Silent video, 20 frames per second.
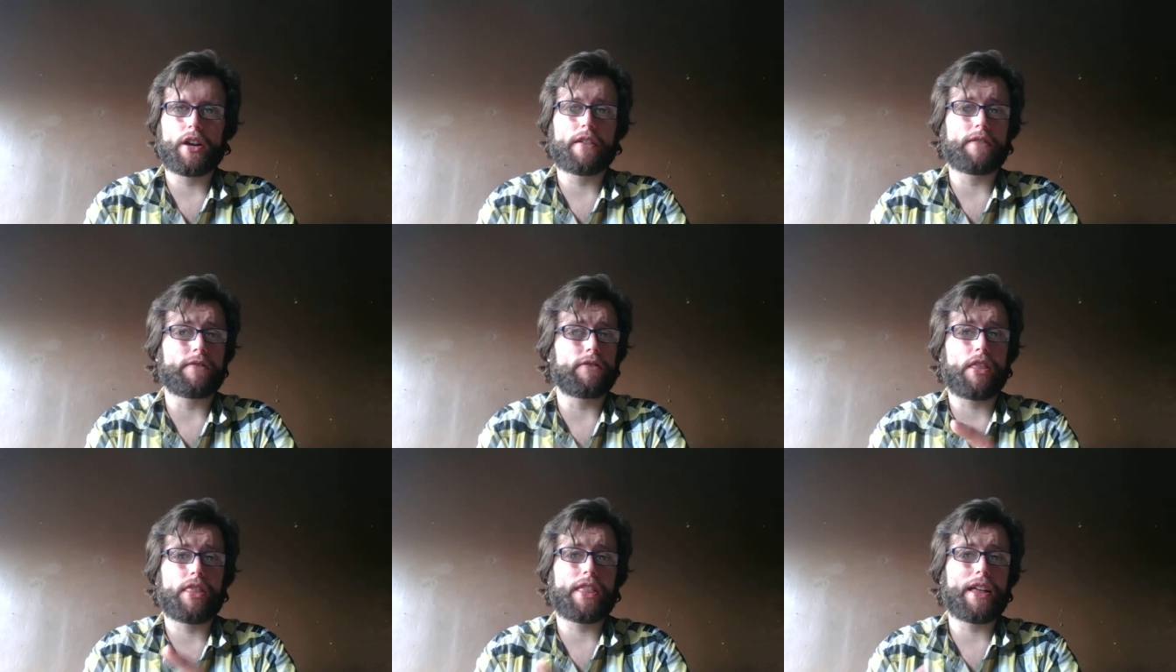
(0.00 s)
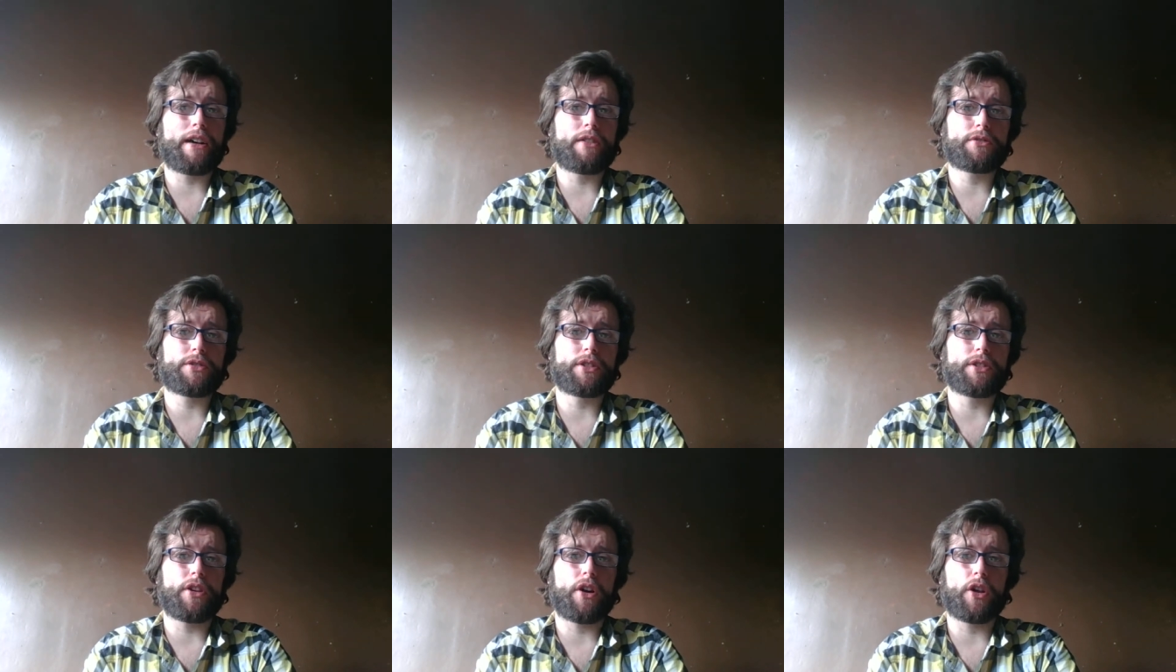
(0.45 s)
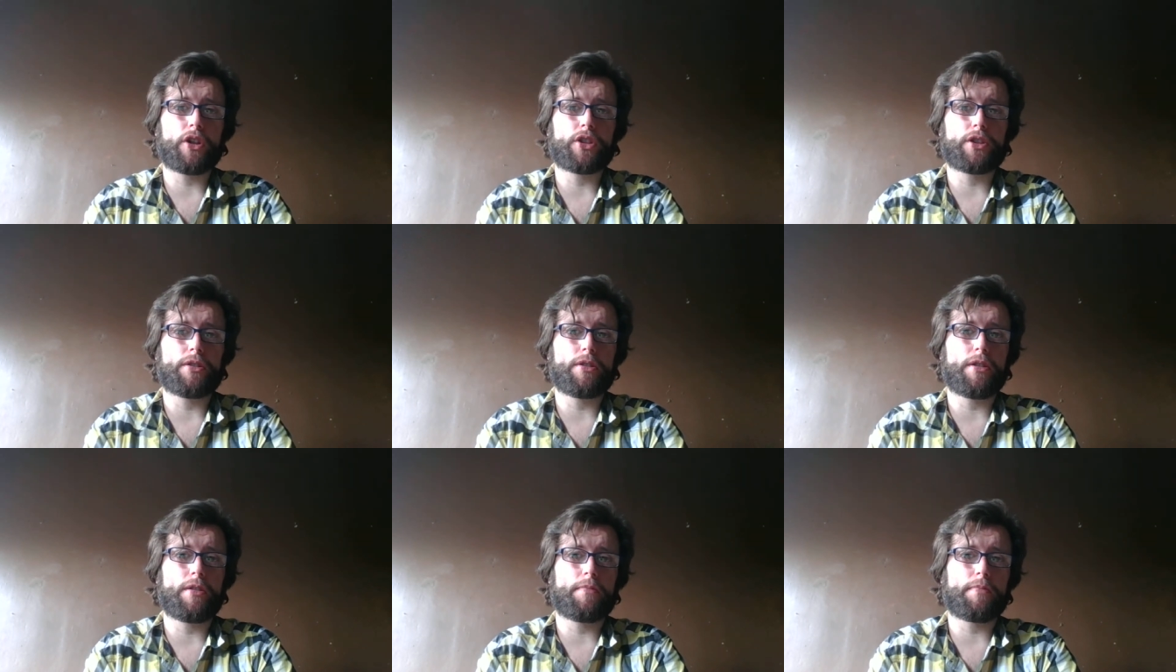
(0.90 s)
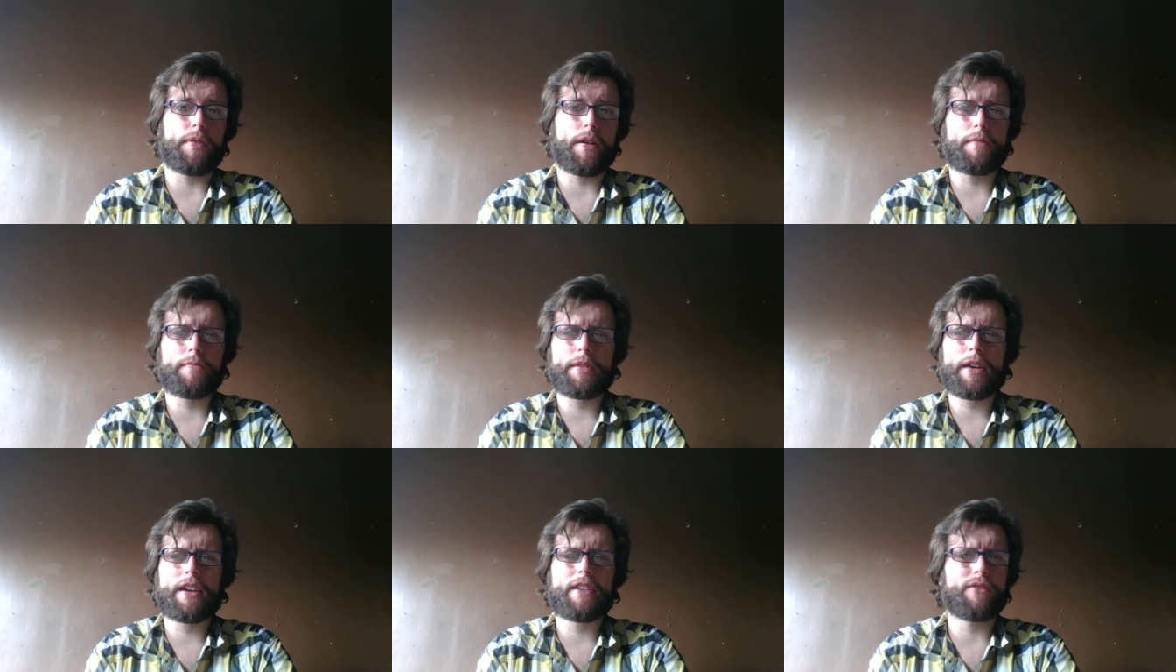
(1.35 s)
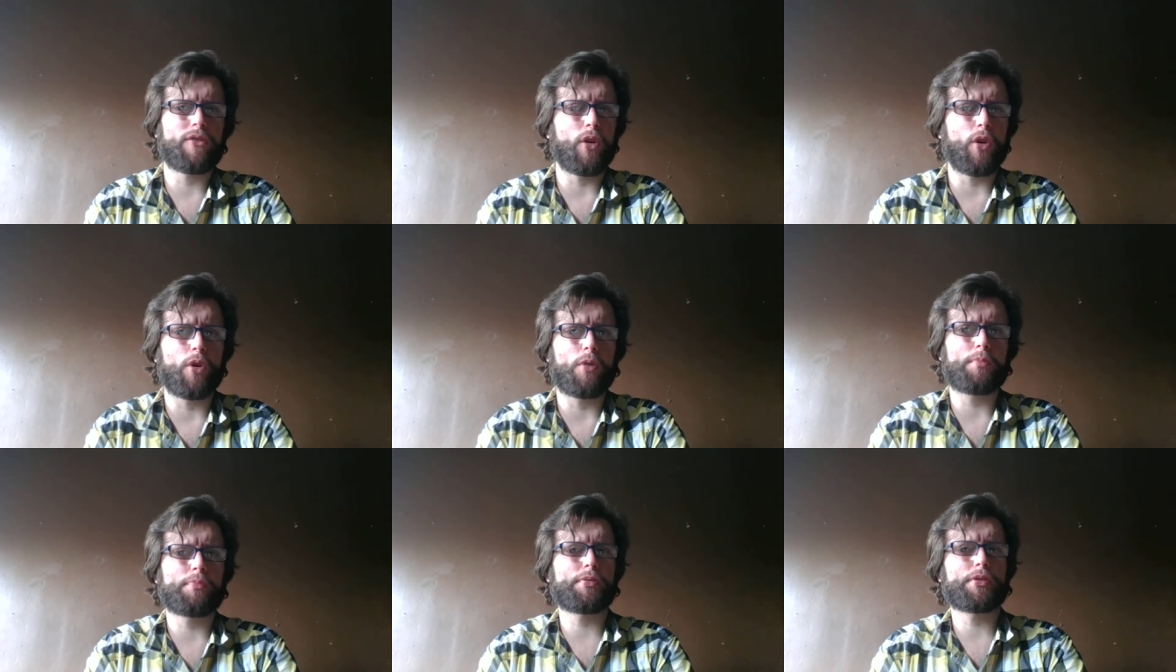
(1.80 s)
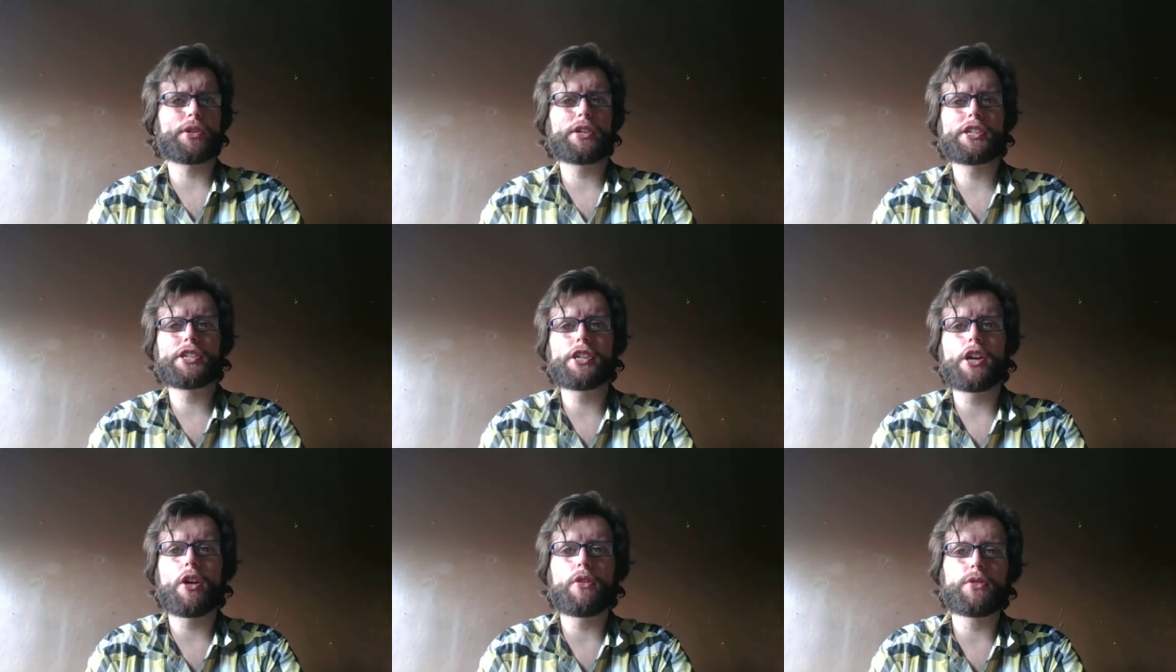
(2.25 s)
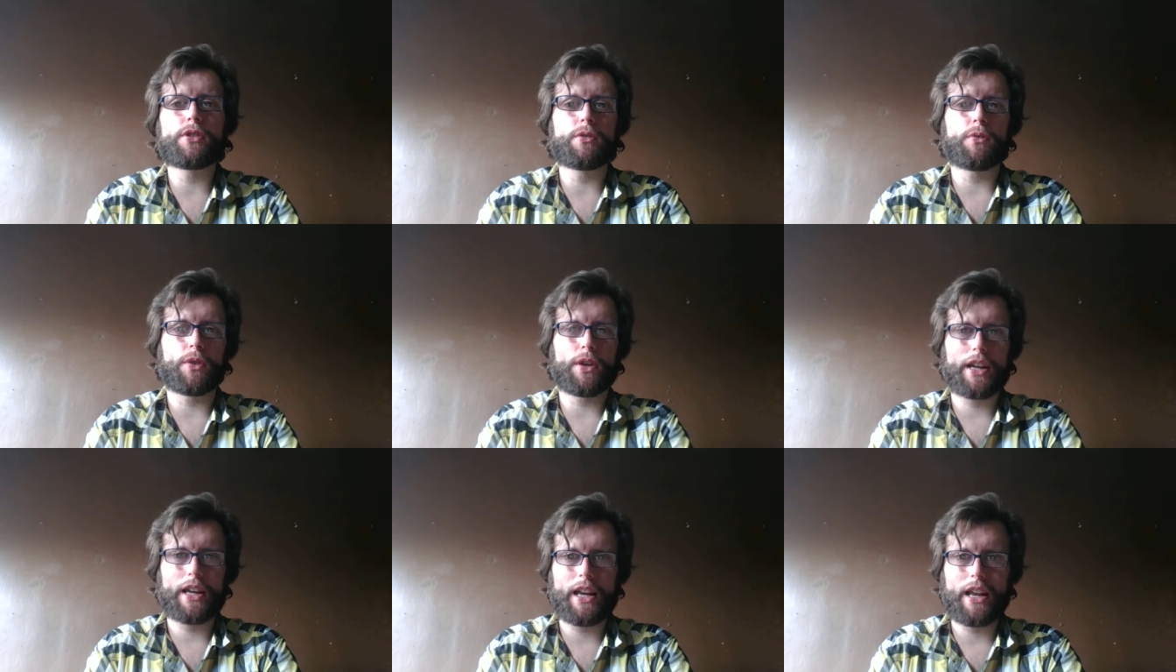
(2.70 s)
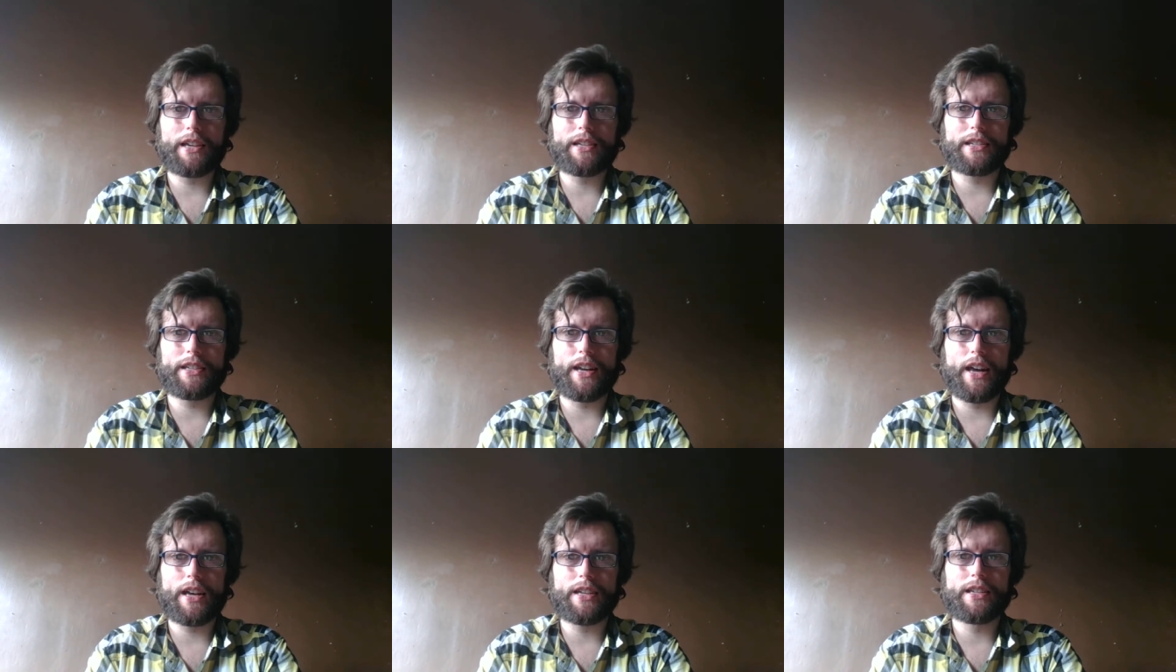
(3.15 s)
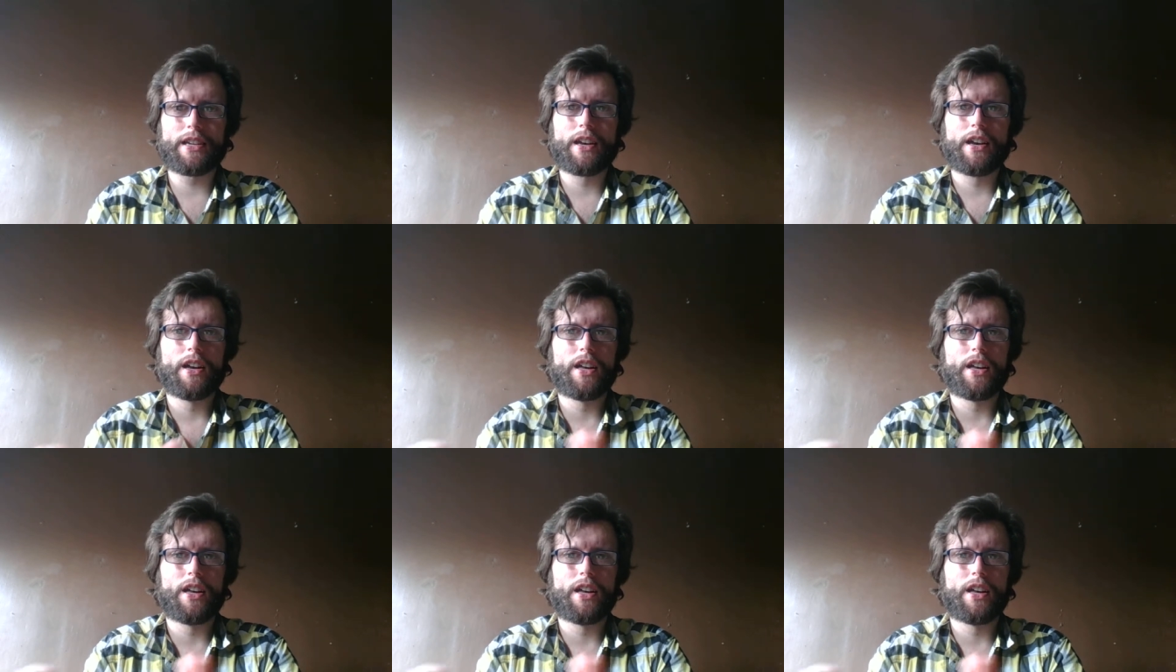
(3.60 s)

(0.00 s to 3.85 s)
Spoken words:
over 1,000 on the premiere or pre-show, you want to class it as